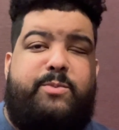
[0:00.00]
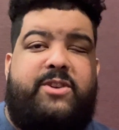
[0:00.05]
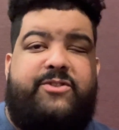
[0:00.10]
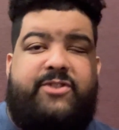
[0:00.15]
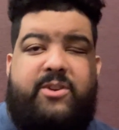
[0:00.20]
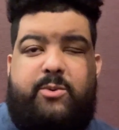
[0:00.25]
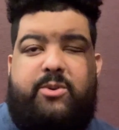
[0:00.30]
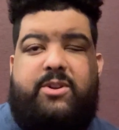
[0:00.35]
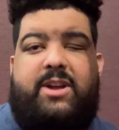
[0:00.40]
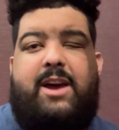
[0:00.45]
because
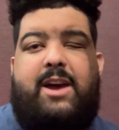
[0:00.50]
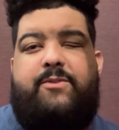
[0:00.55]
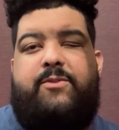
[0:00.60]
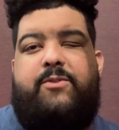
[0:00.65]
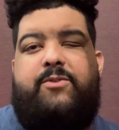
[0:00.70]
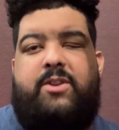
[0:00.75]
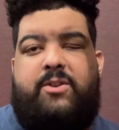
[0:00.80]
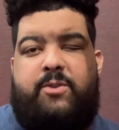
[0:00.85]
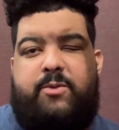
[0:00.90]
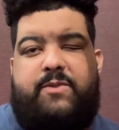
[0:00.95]
I will
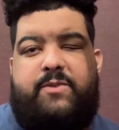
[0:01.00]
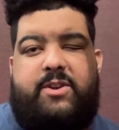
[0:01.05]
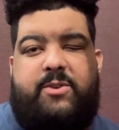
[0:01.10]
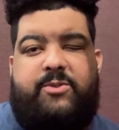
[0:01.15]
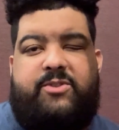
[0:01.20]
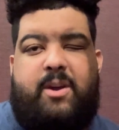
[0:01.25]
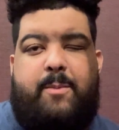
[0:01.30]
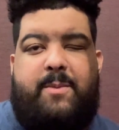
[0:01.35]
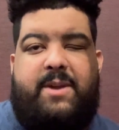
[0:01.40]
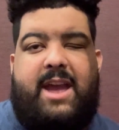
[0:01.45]
have new
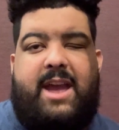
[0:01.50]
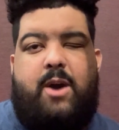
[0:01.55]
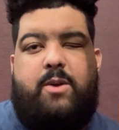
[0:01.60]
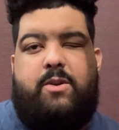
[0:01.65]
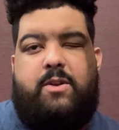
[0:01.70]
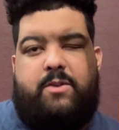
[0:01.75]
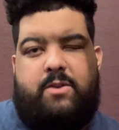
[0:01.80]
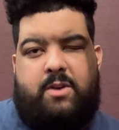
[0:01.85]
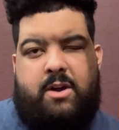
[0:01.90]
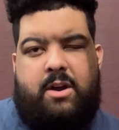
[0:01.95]
videos coming
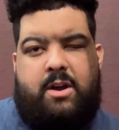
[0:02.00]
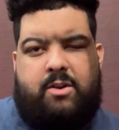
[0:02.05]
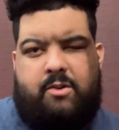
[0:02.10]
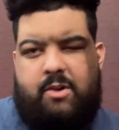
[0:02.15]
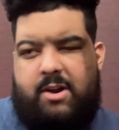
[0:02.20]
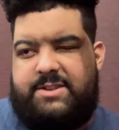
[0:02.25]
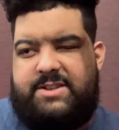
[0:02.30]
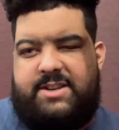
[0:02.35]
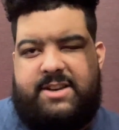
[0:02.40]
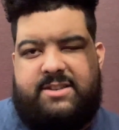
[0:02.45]
out
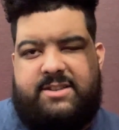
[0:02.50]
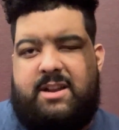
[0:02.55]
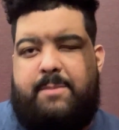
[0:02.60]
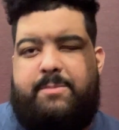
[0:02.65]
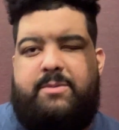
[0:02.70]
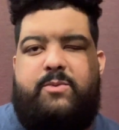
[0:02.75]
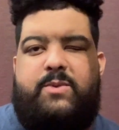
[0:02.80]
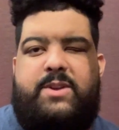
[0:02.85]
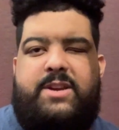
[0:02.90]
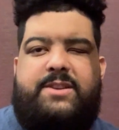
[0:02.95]
across the next
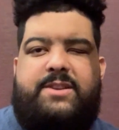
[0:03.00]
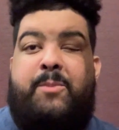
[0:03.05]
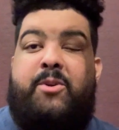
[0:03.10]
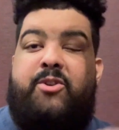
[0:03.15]
couple of weeks.